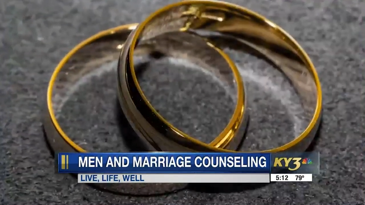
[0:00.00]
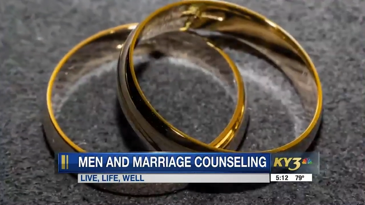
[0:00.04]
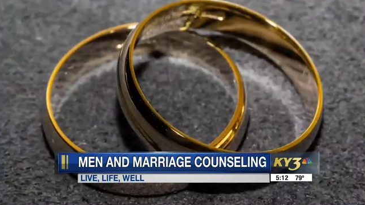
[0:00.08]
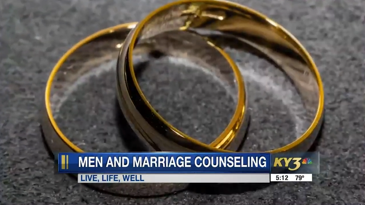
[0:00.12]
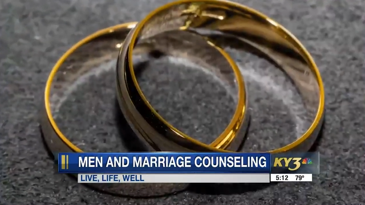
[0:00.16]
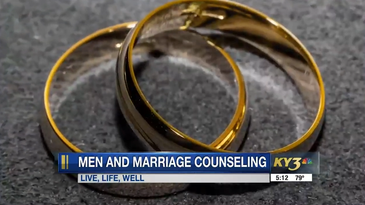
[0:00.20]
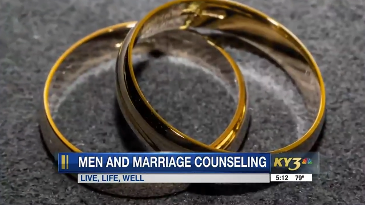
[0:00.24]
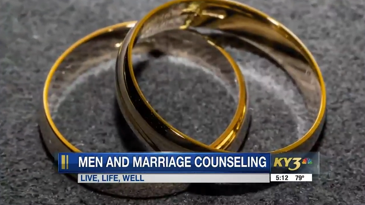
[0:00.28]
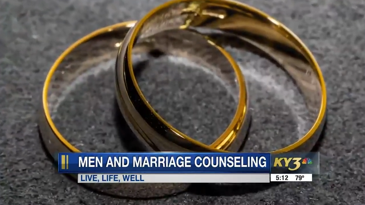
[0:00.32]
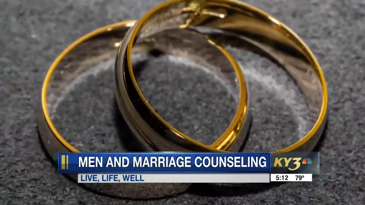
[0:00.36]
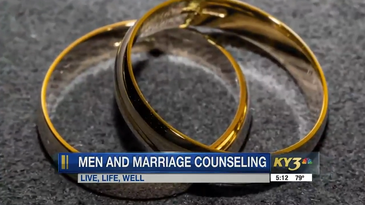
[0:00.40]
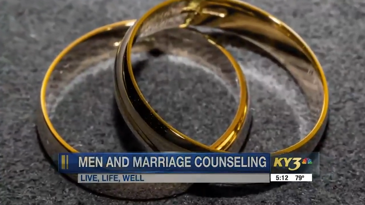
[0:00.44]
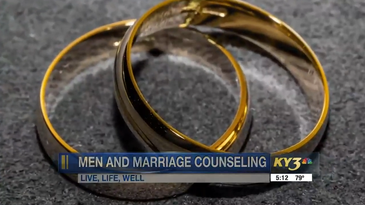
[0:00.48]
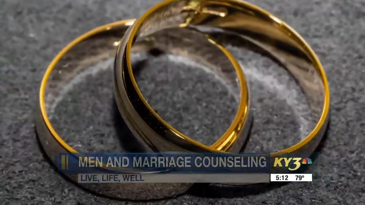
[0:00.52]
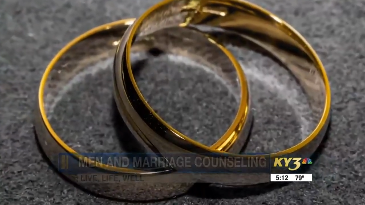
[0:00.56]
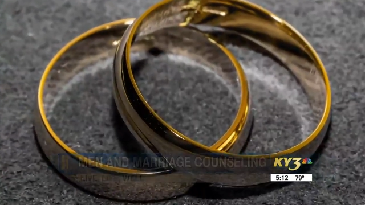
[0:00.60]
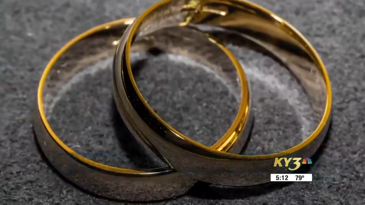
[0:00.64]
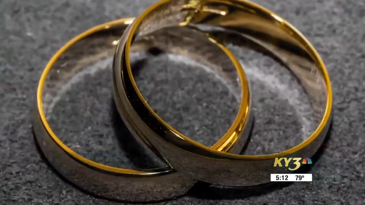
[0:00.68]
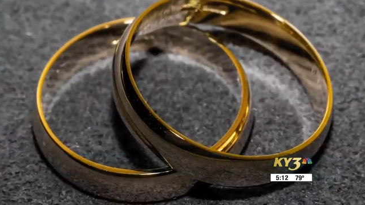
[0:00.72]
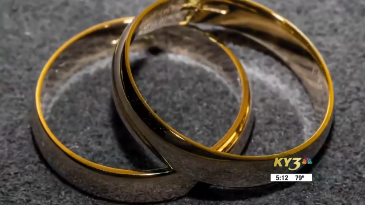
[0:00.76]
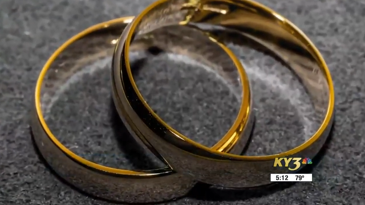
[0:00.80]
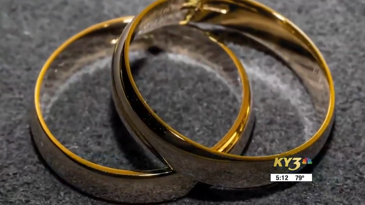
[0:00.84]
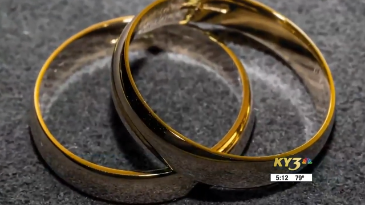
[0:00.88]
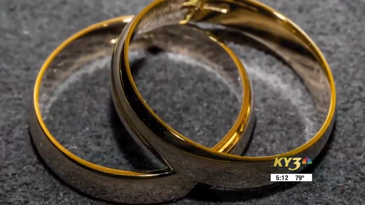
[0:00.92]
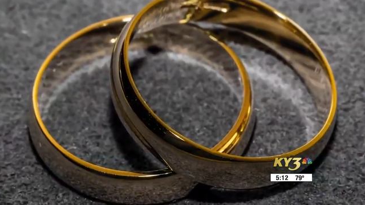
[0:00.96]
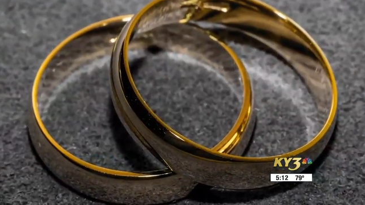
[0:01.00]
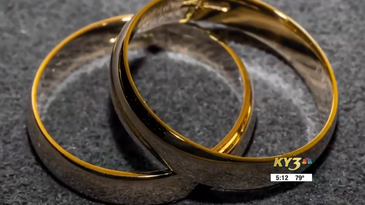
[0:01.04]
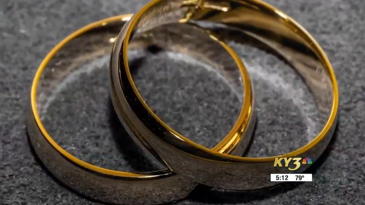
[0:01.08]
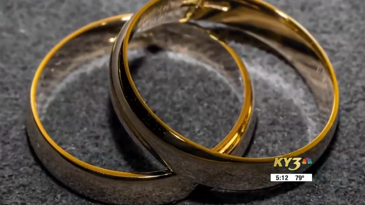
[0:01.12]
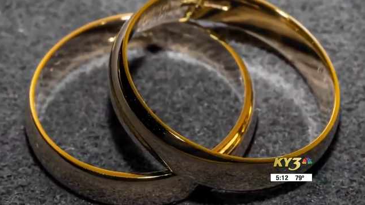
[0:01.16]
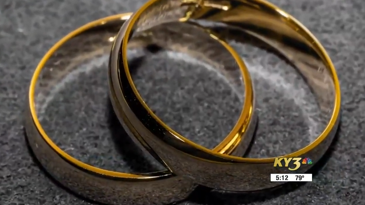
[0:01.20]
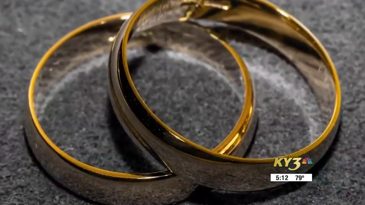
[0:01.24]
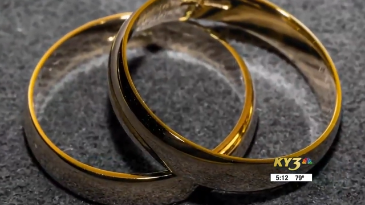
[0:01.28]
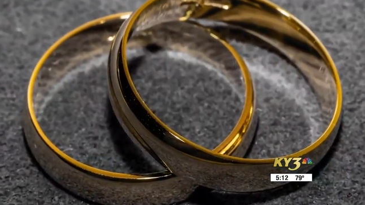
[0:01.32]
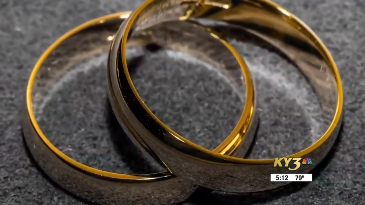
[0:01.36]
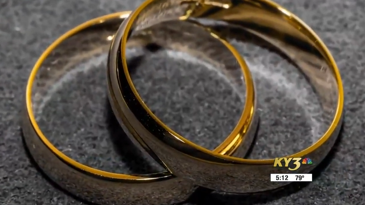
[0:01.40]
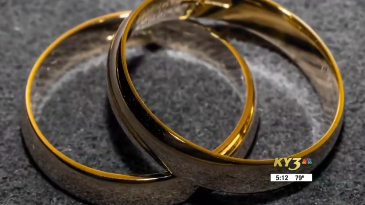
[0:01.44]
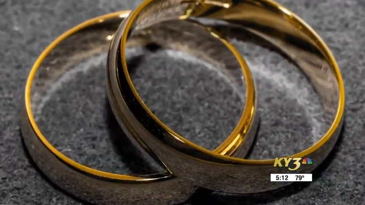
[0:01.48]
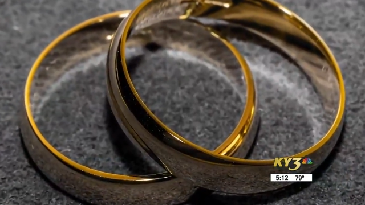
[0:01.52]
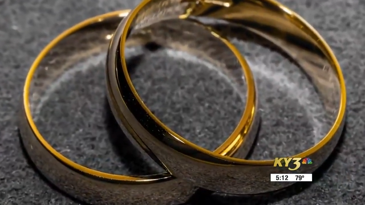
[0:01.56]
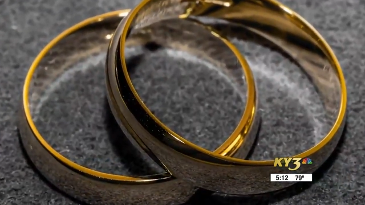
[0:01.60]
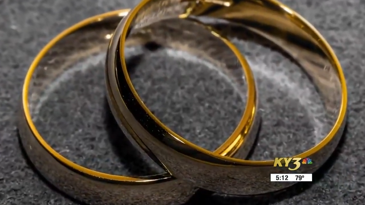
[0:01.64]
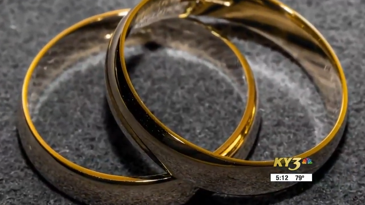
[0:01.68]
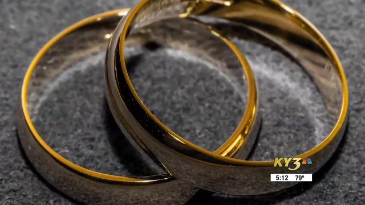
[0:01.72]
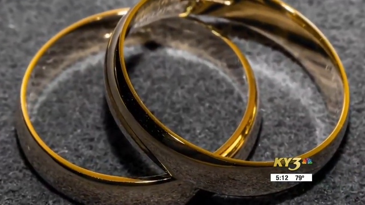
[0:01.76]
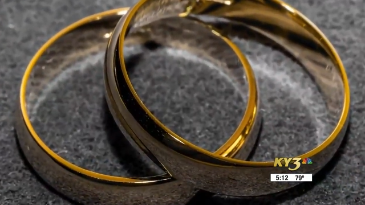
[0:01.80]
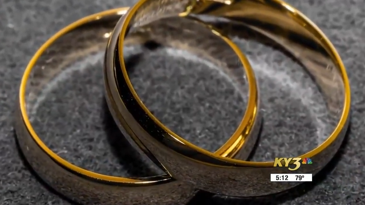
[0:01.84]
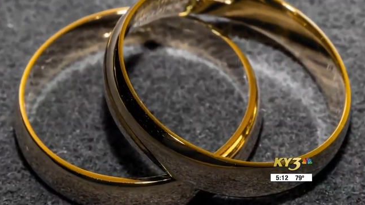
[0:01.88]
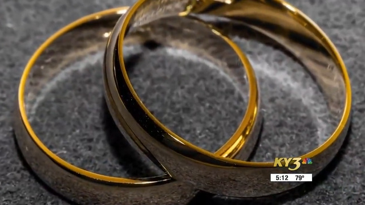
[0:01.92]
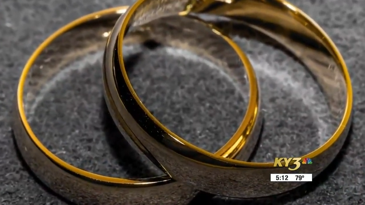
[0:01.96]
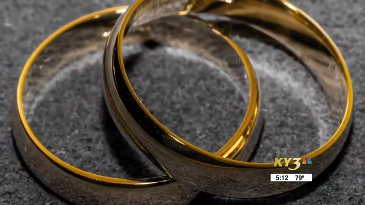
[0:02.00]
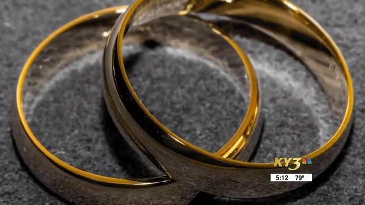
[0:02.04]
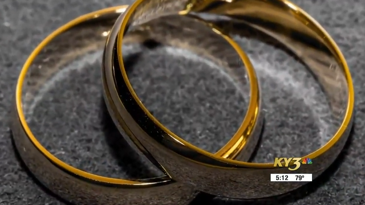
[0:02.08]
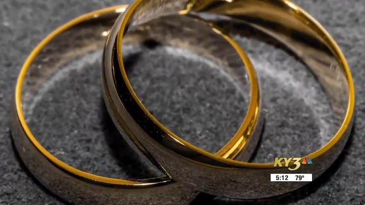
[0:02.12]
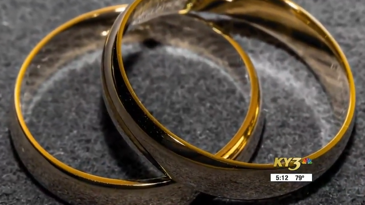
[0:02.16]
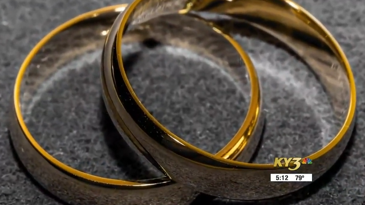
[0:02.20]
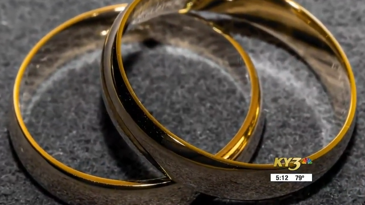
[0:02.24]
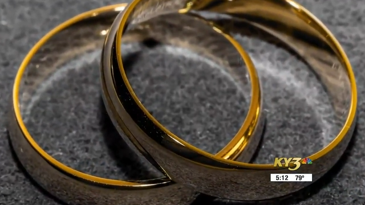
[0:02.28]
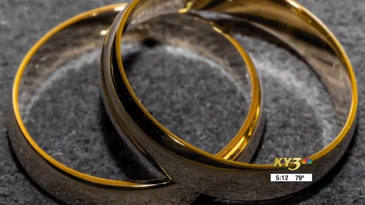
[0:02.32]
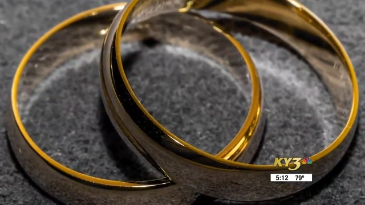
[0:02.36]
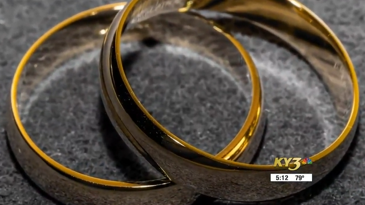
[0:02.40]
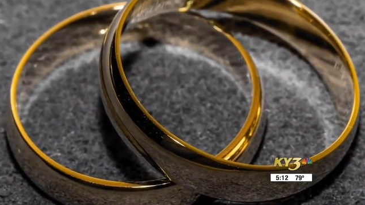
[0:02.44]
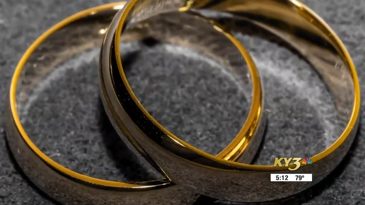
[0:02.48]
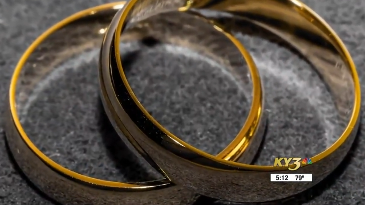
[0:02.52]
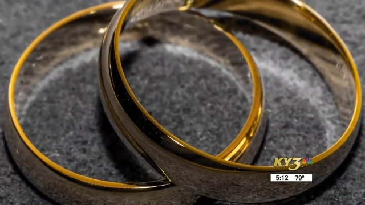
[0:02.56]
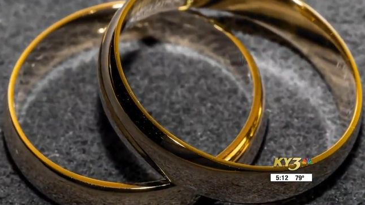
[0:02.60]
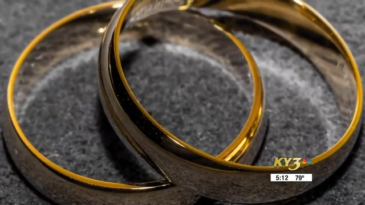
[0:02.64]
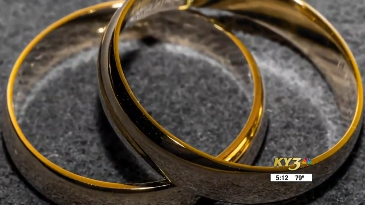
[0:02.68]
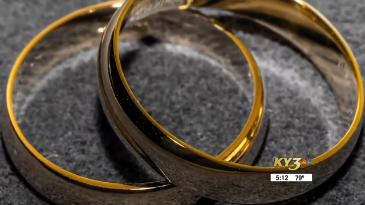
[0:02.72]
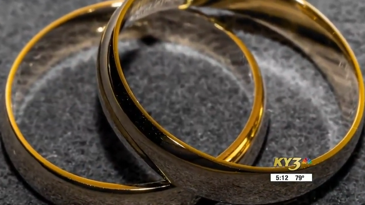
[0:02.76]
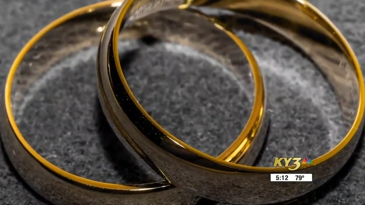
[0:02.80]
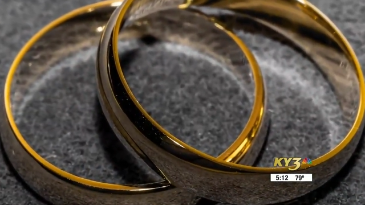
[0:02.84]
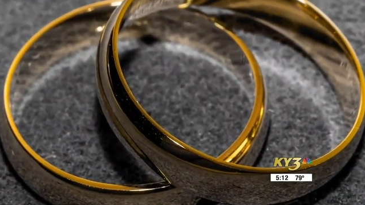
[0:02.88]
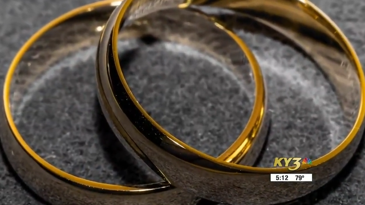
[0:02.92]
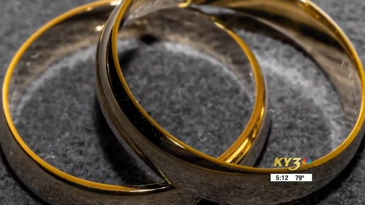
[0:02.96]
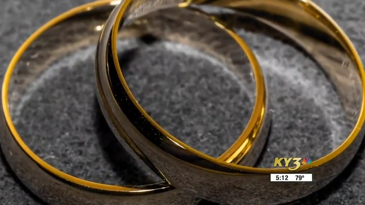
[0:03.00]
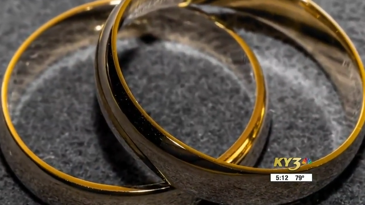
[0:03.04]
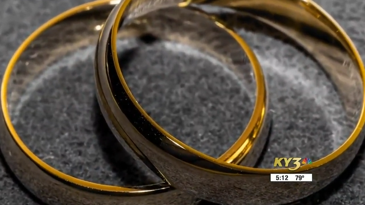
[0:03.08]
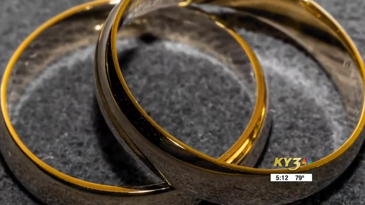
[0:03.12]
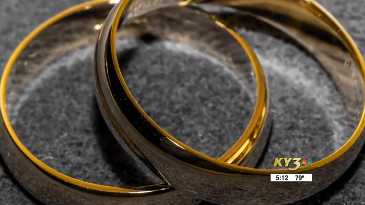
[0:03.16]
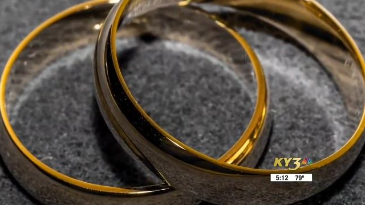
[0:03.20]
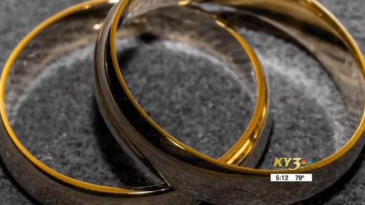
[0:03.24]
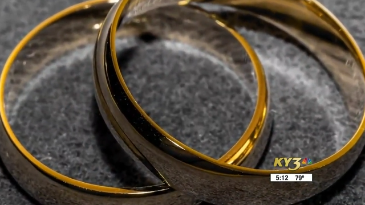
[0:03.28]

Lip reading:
[unreadable: no face in view]